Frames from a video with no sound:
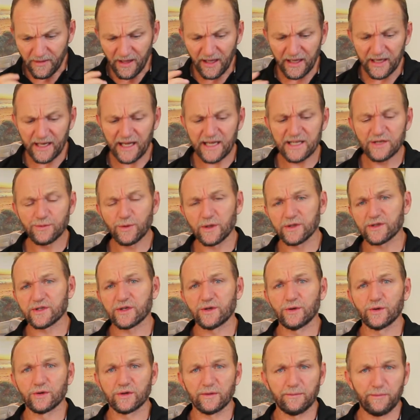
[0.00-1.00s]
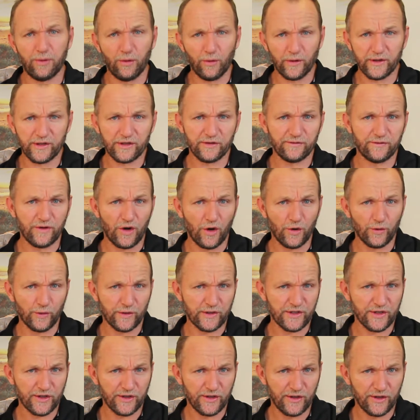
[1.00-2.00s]
it has what's called a point of no
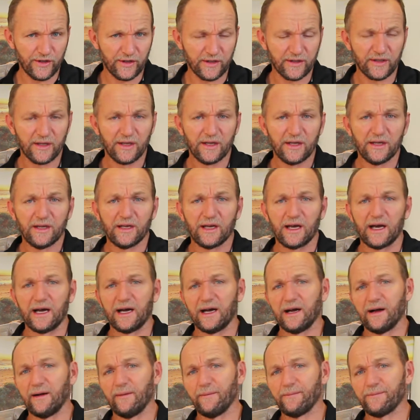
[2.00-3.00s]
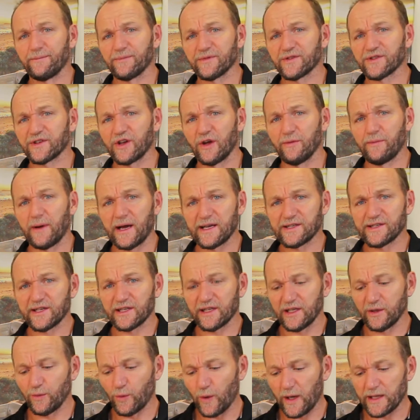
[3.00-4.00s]
return. So
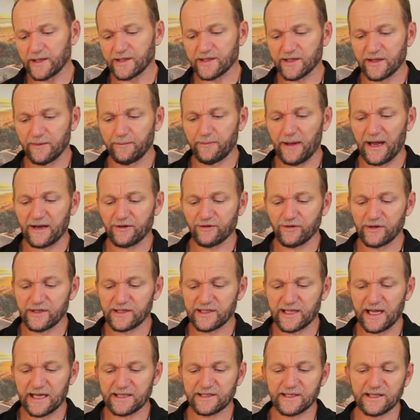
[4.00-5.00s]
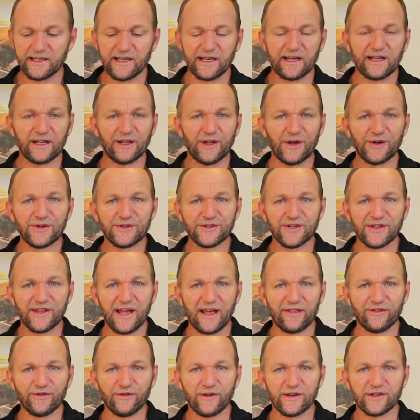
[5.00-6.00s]
basically once the battery starts to get close to
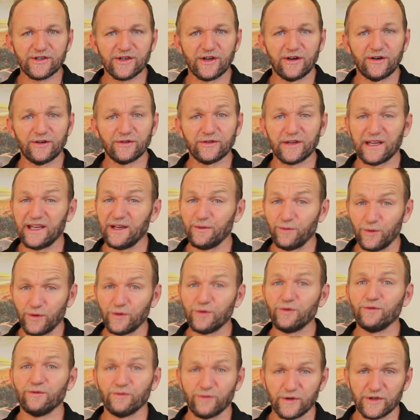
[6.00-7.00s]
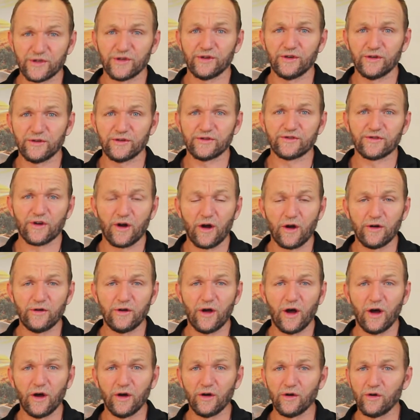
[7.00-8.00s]
that threshold, it will return the drone
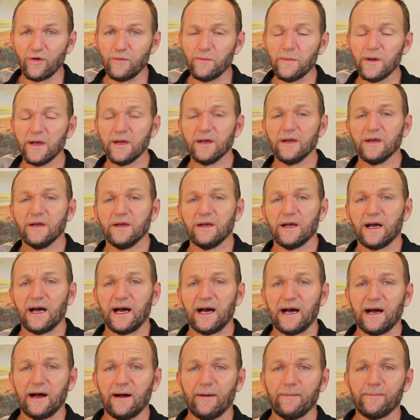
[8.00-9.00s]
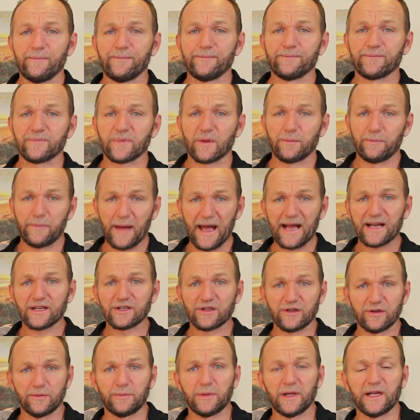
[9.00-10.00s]
home back
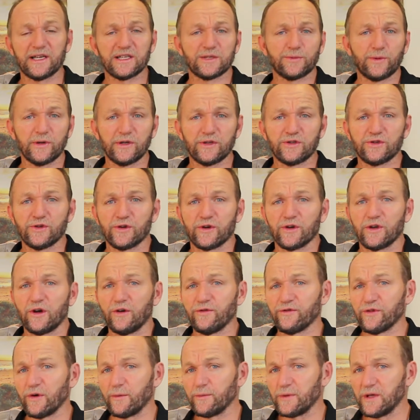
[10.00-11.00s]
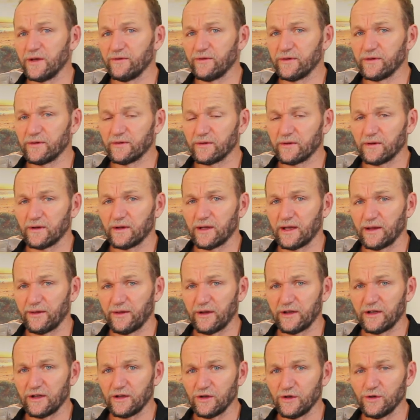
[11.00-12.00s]
to the place where you took it off from, given
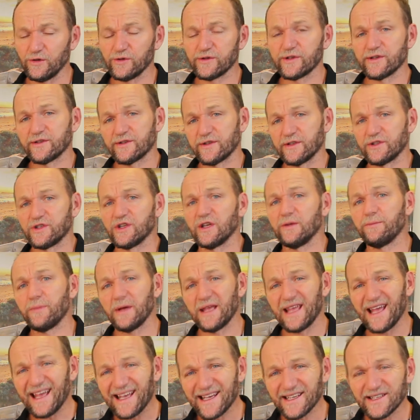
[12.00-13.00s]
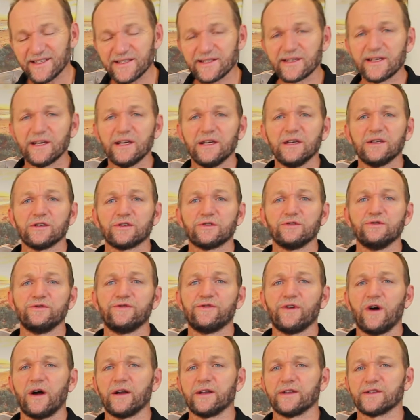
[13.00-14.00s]
that it uses the GPS to
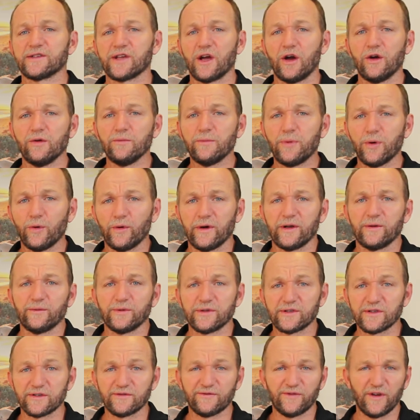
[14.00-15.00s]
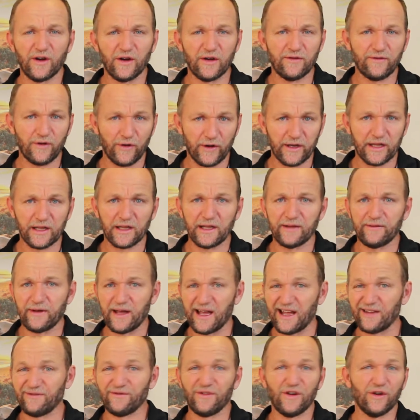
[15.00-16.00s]
find its home point, which is very, very clever
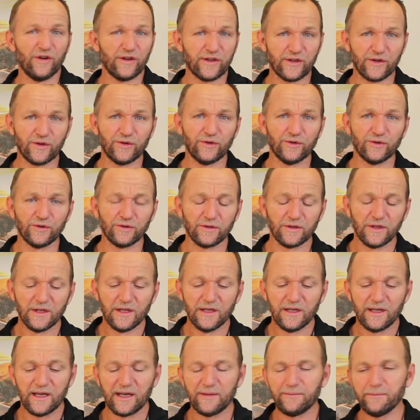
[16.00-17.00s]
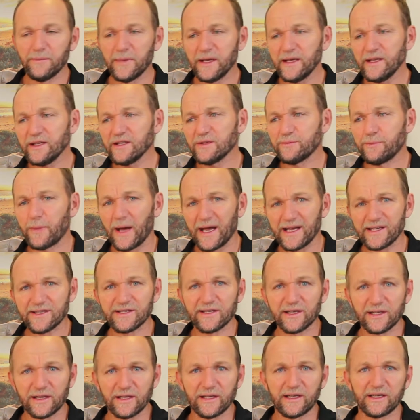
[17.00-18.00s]
and very cool. It means
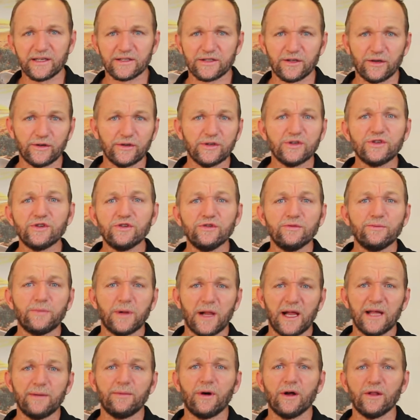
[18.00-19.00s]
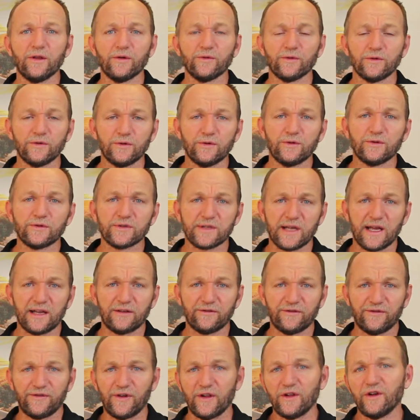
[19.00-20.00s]
basically as long as you play by the rules
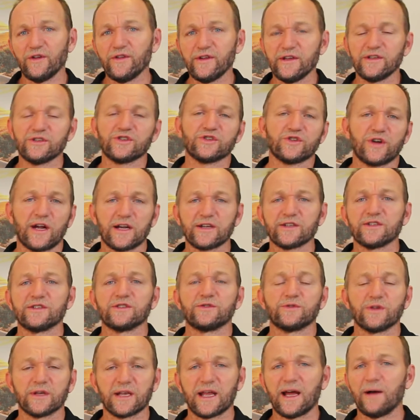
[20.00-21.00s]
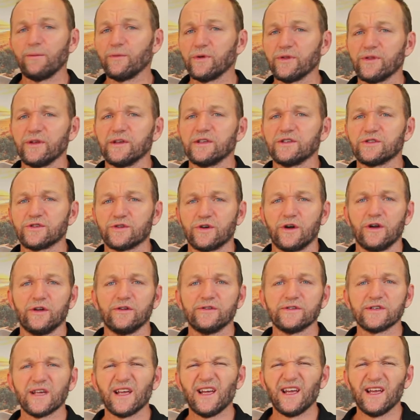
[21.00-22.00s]
and follow the instructions that come with these
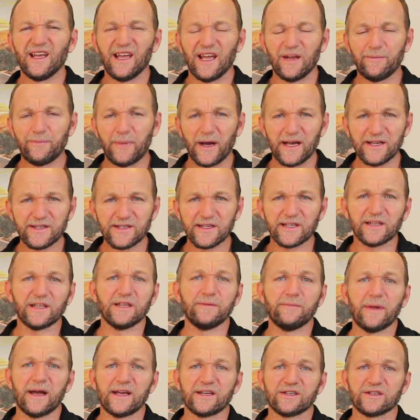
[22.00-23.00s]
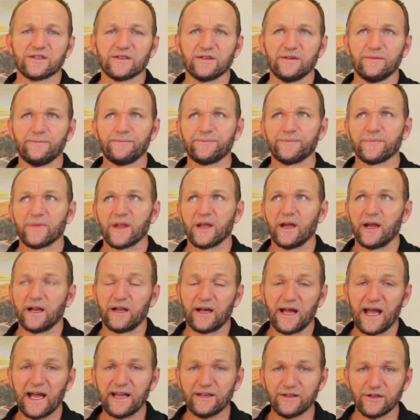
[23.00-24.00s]
drones, it basically makes them, and
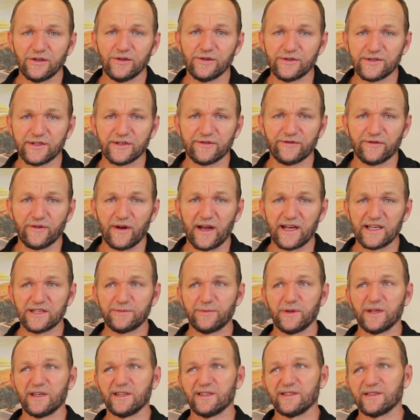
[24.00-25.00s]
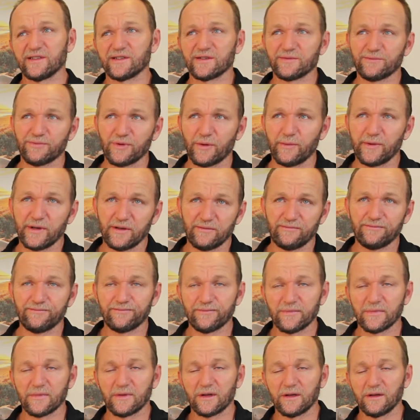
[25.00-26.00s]
I hate to use this phrase because it's probably
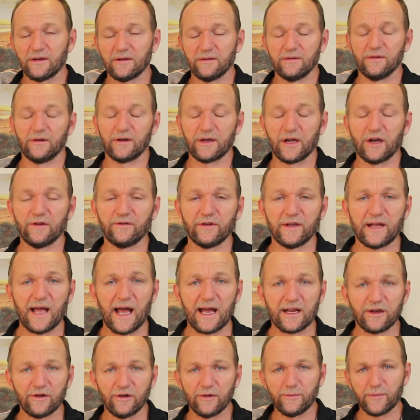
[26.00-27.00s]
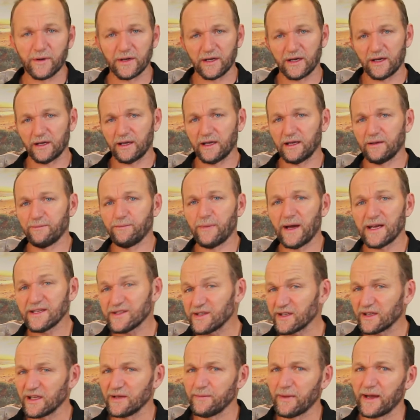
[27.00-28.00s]
not overly accurate, but it
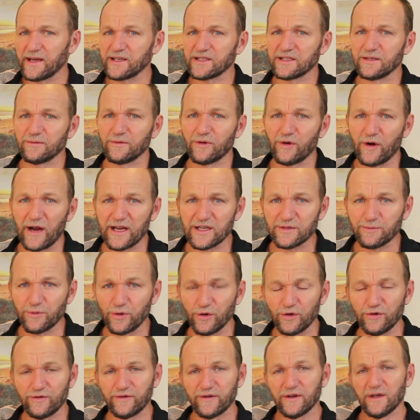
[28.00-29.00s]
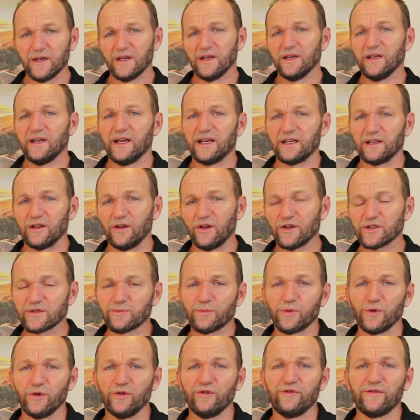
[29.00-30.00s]
basically makes them crash proof and loss
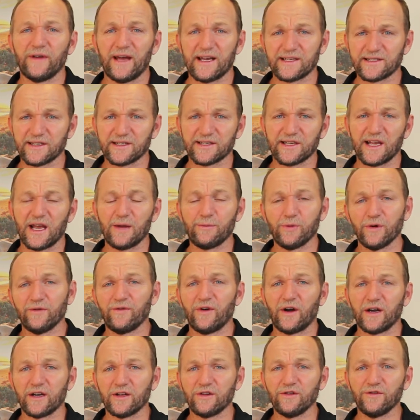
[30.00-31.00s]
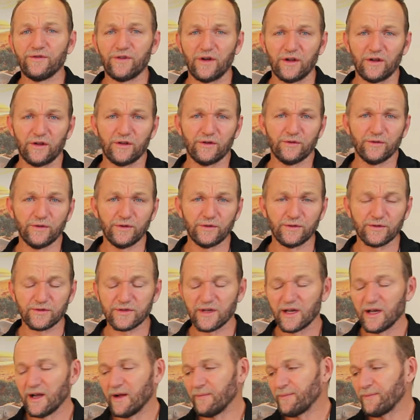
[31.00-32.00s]
proof, as I say, provided you follow the rules.